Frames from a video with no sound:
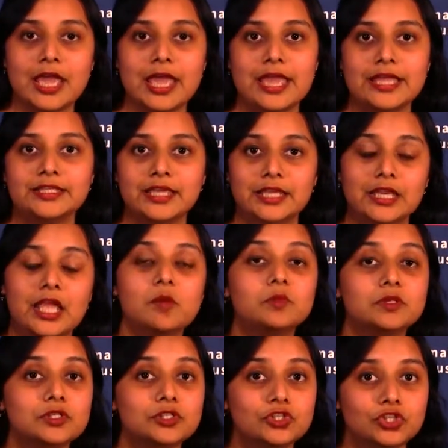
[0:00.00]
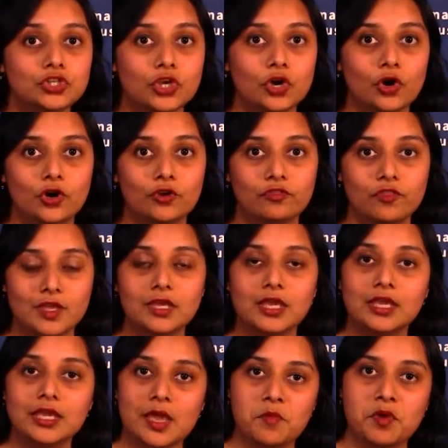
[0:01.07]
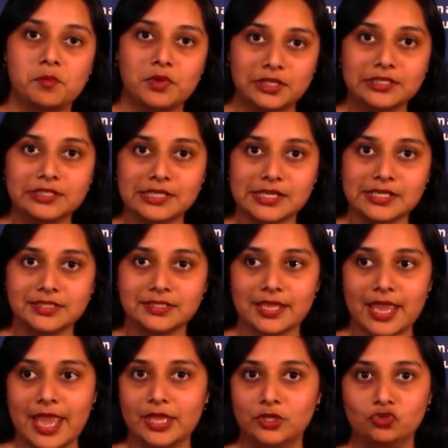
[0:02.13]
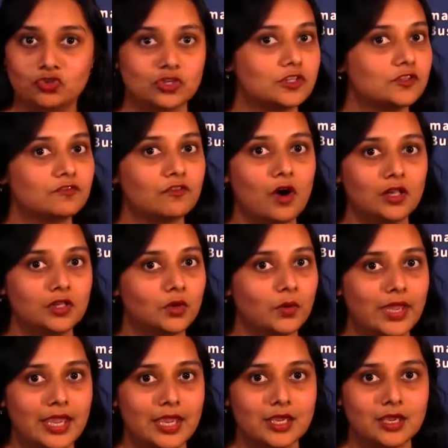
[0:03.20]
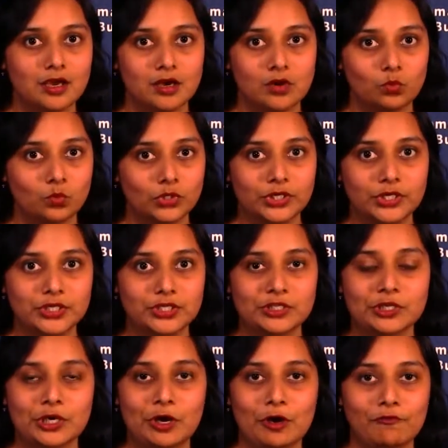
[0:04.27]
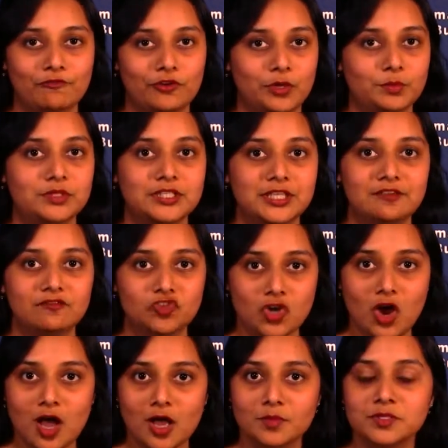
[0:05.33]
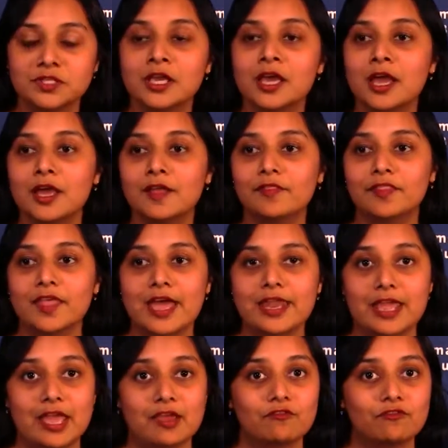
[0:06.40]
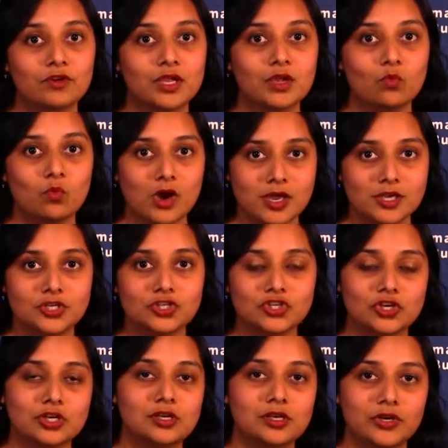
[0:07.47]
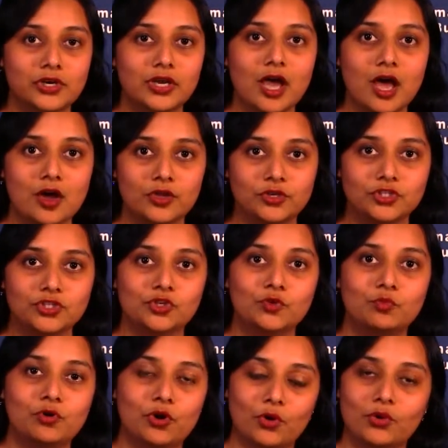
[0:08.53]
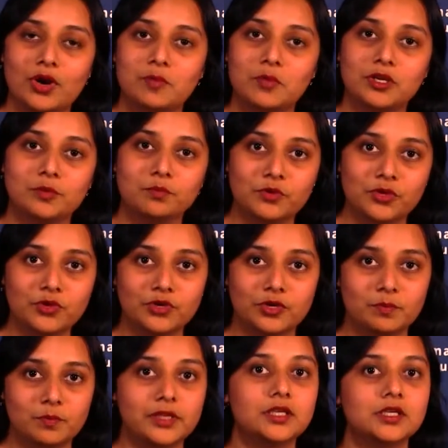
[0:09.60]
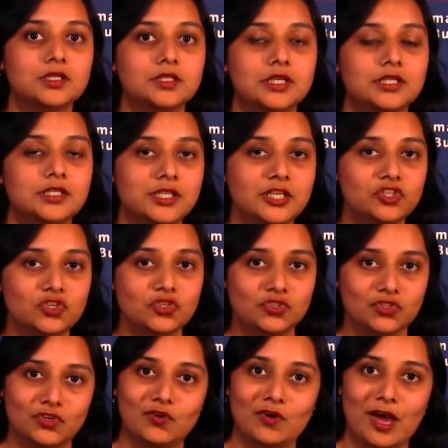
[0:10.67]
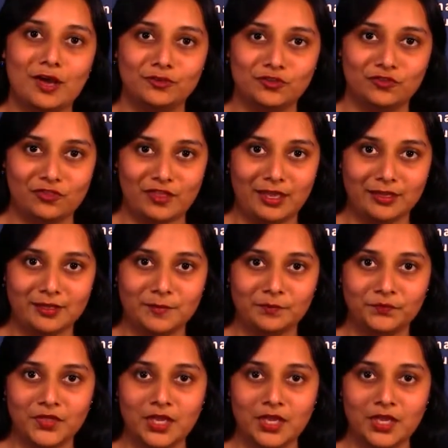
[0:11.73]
It enables your thinking capabilities, and just following words from Steve Jobs, that everyone should learn how to program a computer because it teaches you how to think.